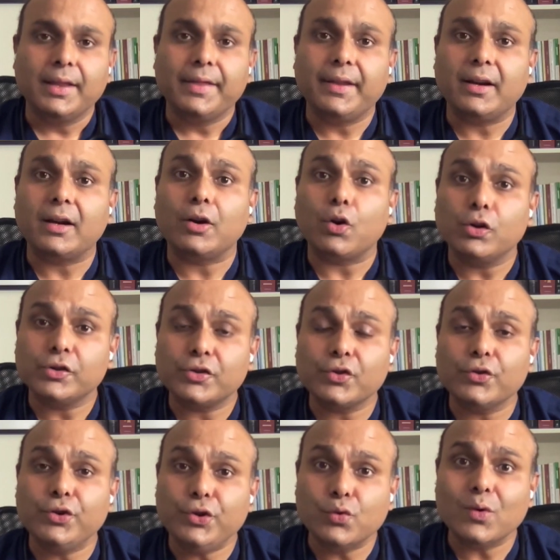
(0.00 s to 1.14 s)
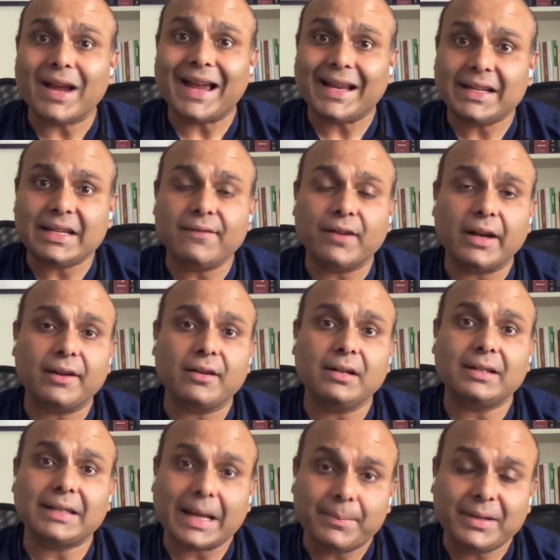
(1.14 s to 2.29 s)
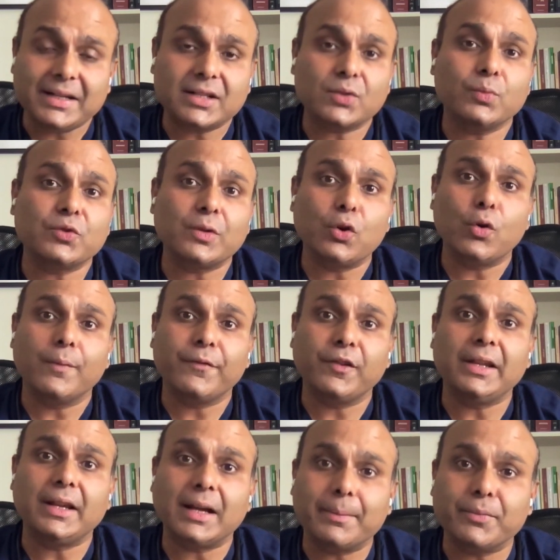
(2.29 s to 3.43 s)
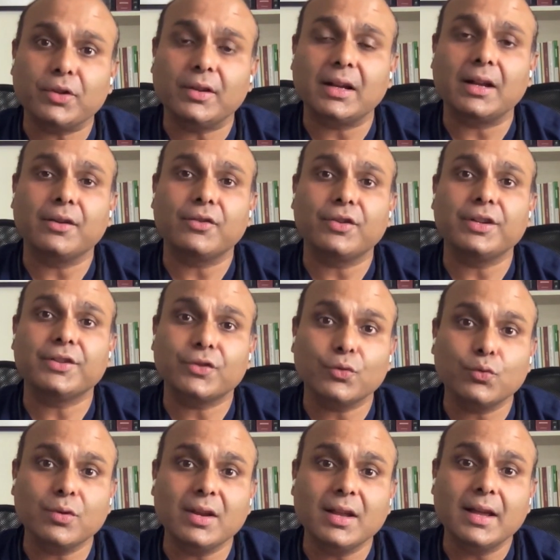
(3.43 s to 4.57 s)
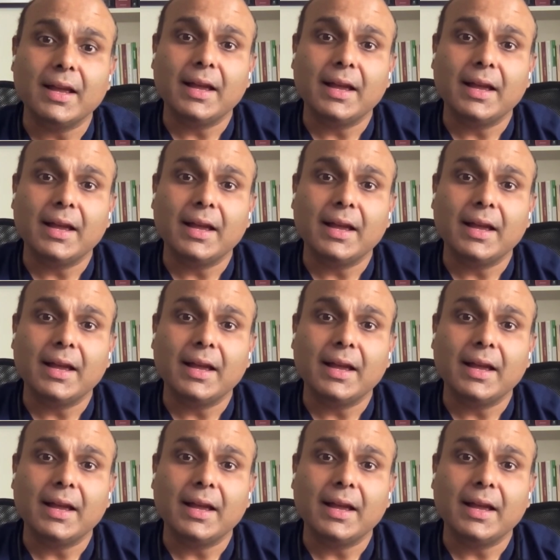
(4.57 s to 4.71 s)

There are also new antiviral tablets, which will hopefully come to the country soon.